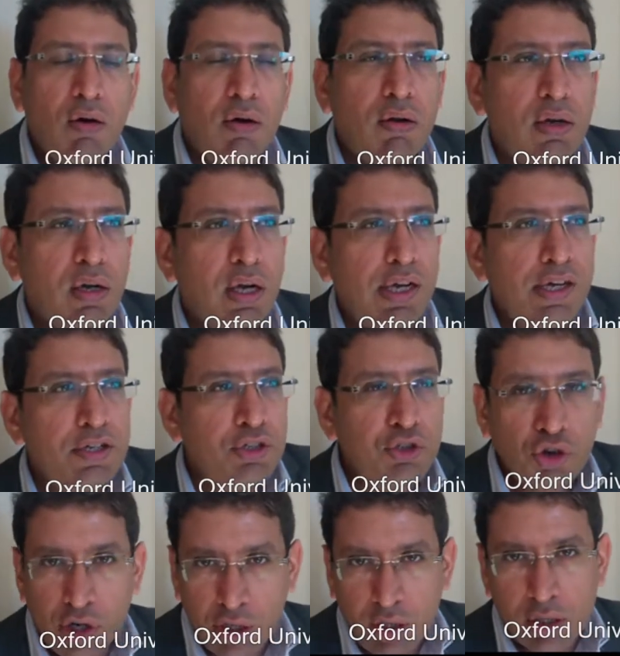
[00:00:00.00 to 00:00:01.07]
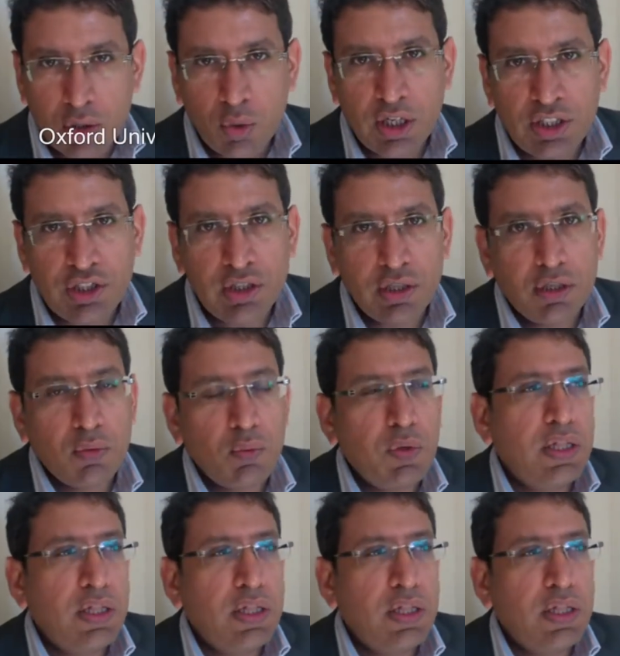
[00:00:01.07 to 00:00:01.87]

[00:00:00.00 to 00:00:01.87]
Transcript: on a historical question